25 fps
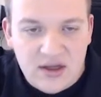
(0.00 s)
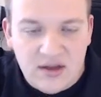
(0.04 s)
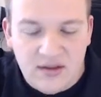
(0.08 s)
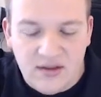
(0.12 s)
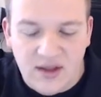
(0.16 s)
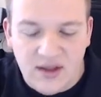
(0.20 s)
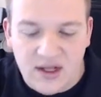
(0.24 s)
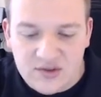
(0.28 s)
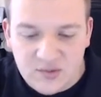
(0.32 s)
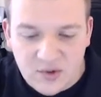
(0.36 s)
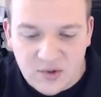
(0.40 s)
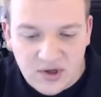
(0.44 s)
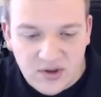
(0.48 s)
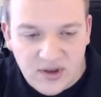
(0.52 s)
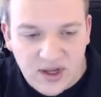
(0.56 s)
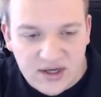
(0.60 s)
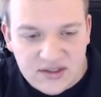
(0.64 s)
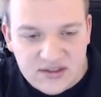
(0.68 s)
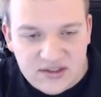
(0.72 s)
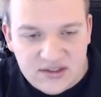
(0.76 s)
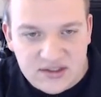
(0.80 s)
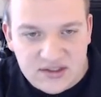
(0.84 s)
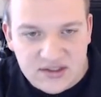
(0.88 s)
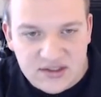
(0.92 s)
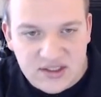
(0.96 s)
And that's where
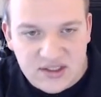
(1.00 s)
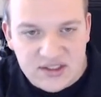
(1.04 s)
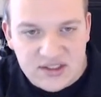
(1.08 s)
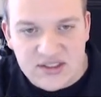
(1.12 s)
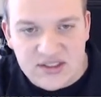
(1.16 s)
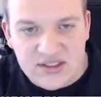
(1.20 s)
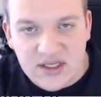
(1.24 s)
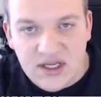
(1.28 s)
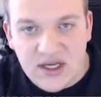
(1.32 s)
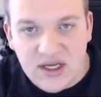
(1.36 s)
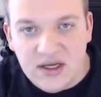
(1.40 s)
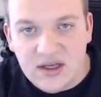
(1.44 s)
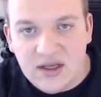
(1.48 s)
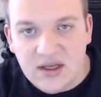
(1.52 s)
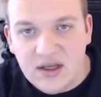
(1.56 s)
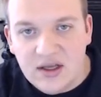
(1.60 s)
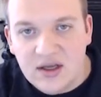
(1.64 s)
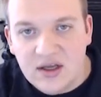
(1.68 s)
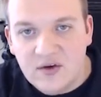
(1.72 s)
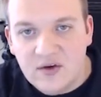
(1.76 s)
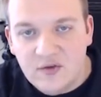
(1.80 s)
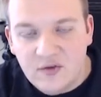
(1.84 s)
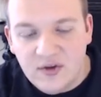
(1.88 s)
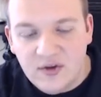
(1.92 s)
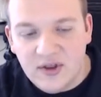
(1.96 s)
Alexa is listening
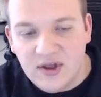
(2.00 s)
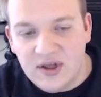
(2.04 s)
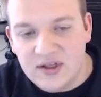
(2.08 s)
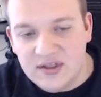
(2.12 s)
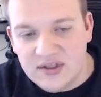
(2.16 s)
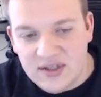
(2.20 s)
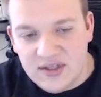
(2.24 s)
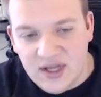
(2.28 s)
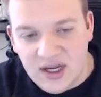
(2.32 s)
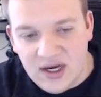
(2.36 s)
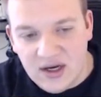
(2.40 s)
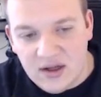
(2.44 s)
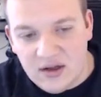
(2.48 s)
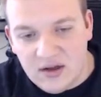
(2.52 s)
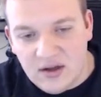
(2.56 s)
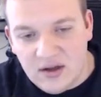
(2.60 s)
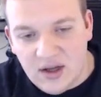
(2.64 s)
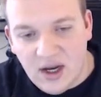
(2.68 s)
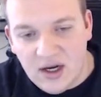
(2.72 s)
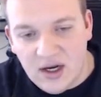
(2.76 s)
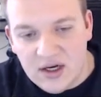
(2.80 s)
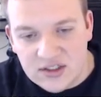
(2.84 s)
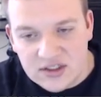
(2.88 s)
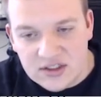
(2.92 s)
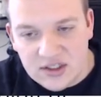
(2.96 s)
for that data
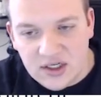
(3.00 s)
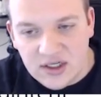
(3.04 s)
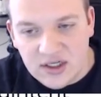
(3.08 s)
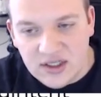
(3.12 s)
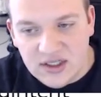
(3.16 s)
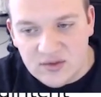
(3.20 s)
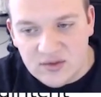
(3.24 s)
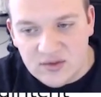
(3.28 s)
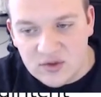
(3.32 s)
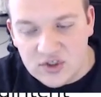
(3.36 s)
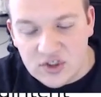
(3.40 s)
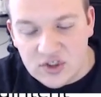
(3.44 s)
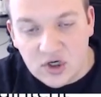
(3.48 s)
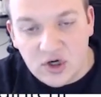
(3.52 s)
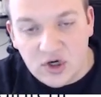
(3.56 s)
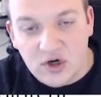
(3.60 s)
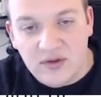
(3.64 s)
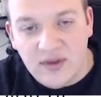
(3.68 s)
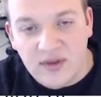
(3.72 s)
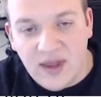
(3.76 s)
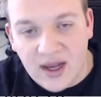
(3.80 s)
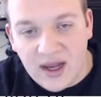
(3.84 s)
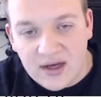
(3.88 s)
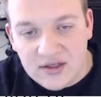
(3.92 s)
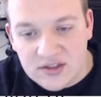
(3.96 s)
and is going to
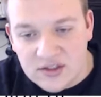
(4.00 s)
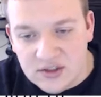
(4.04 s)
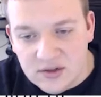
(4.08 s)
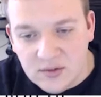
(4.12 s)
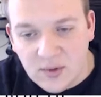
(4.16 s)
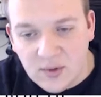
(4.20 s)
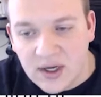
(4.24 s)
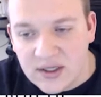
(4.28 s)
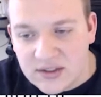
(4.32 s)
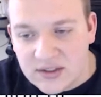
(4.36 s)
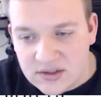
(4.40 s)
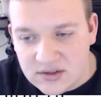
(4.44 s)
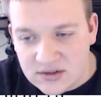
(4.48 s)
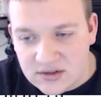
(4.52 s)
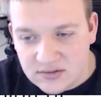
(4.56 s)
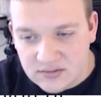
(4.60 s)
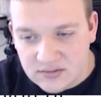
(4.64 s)
return that to us.